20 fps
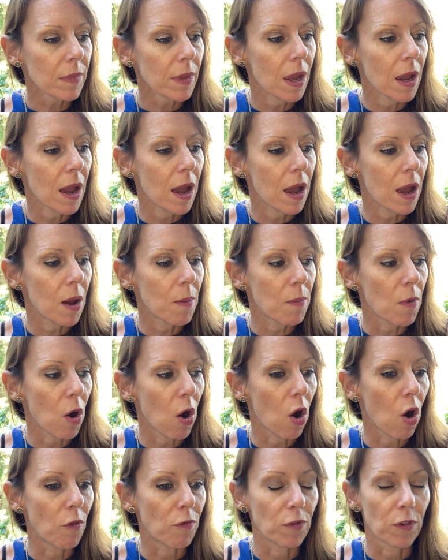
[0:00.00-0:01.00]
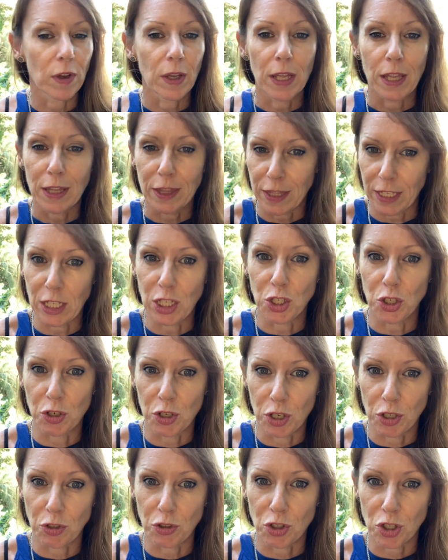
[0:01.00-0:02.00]
of things you
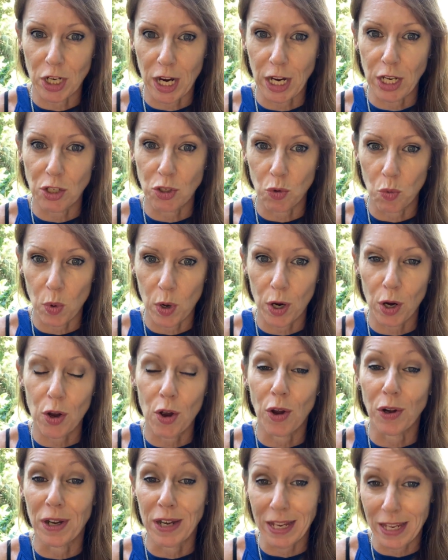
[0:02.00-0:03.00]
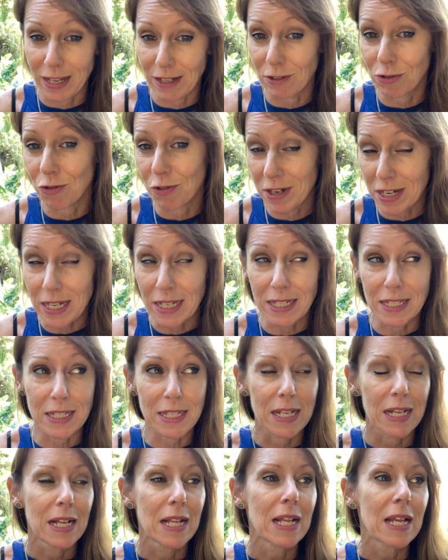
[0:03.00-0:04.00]
need to change and work on and heal and release.
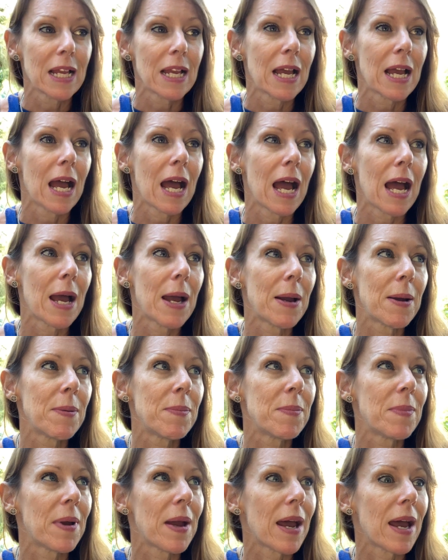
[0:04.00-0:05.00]
So